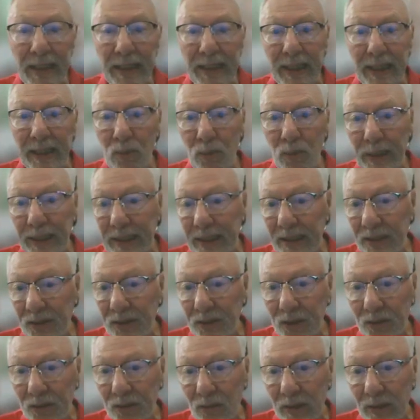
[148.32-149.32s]
Can we
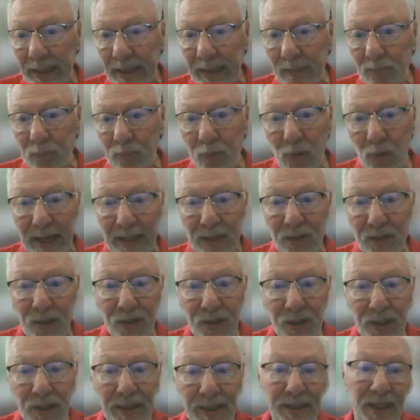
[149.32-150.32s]
integrate
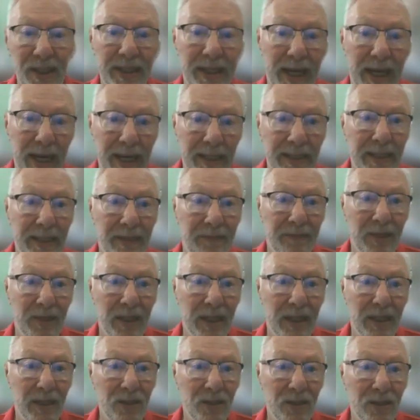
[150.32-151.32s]
practices and
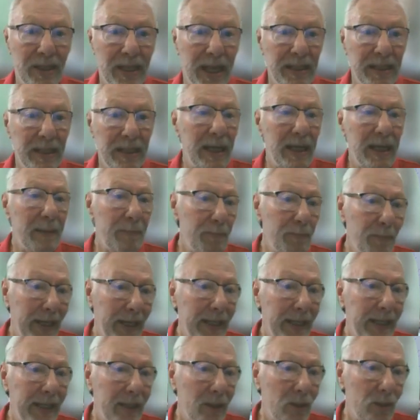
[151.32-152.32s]
activities that
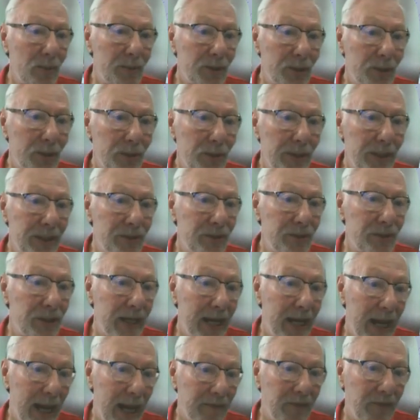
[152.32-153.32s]
may help students
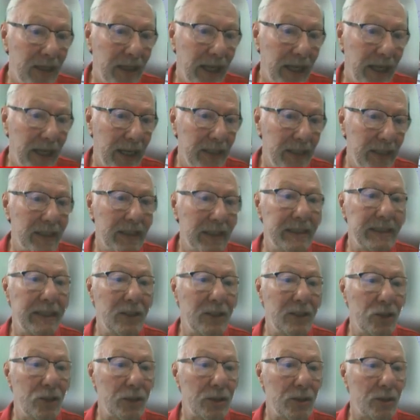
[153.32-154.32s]
navigate the
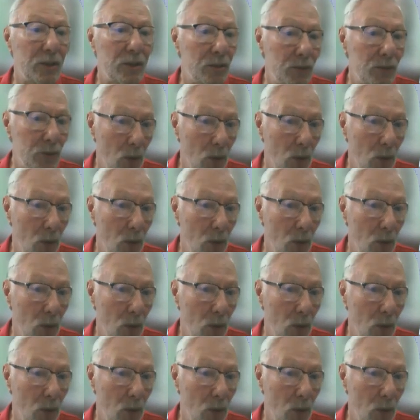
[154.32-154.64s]
digital